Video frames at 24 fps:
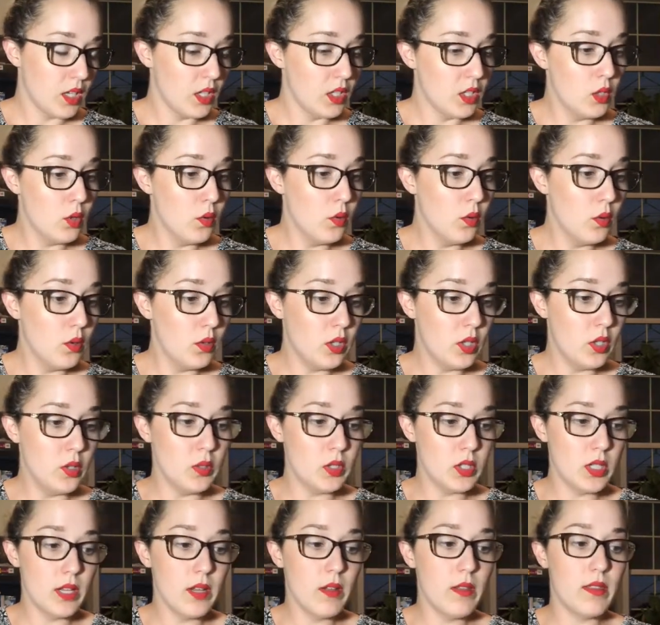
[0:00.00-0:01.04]
You
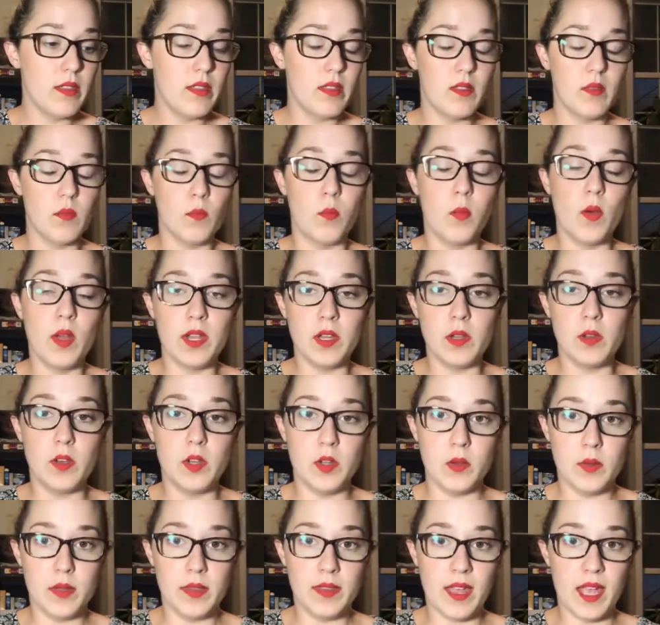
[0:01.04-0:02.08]
usually, what you
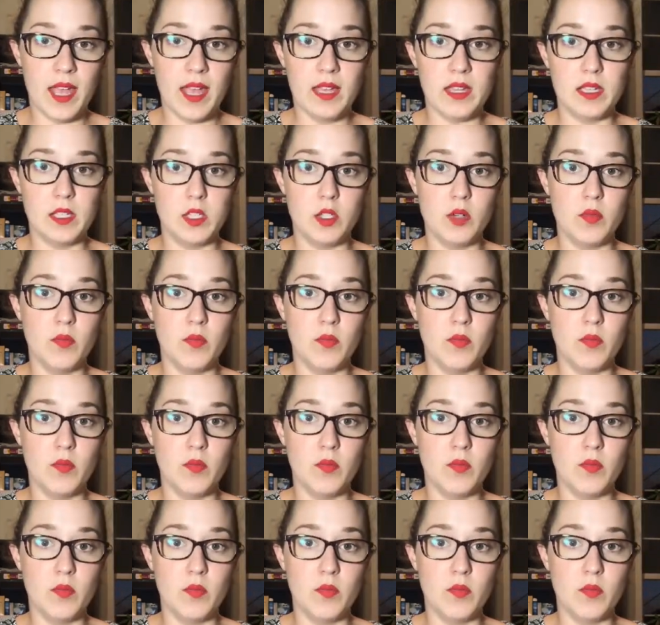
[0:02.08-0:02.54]
do in that is